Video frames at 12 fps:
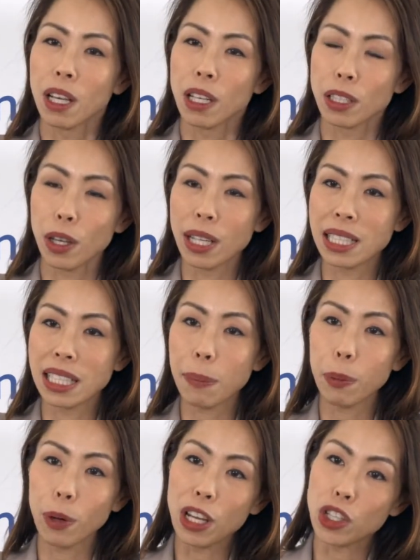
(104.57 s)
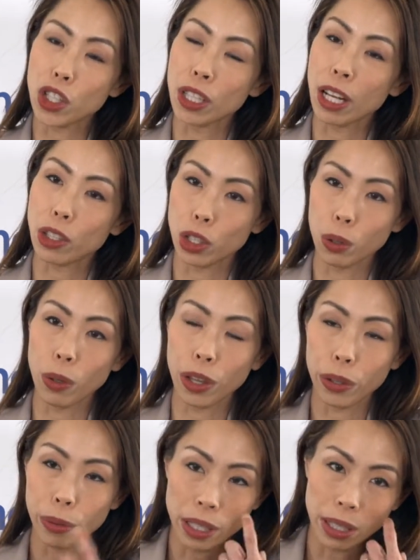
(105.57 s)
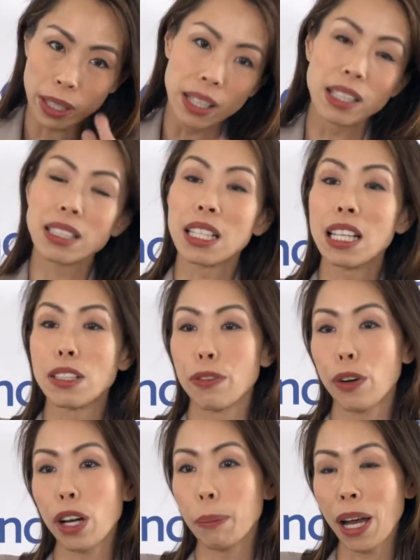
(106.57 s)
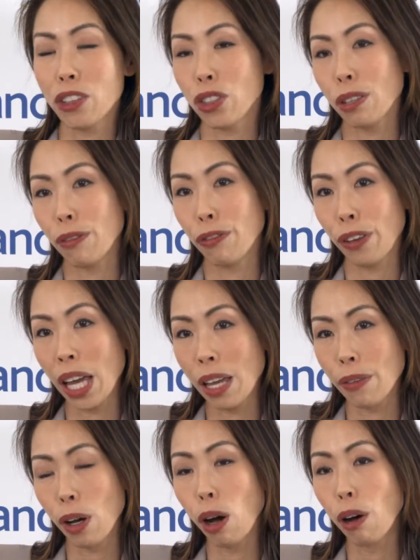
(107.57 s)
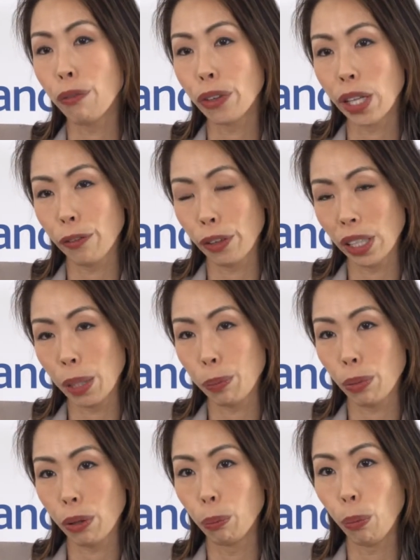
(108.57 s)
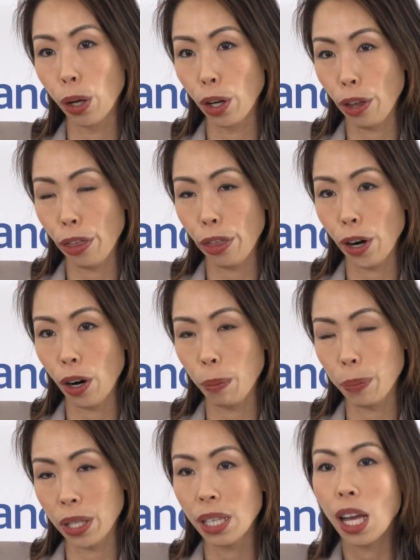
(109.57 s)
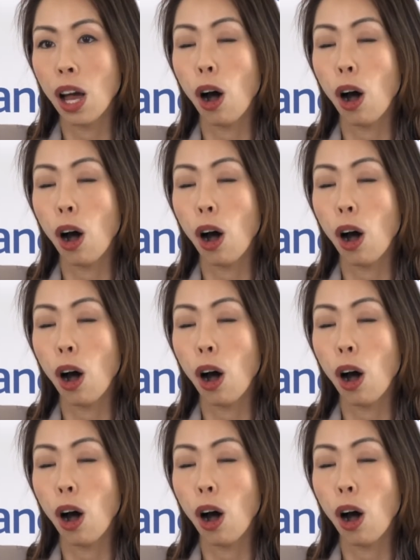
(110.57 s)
So the separation at two and three years is very much in favour of the veliparib monotherapy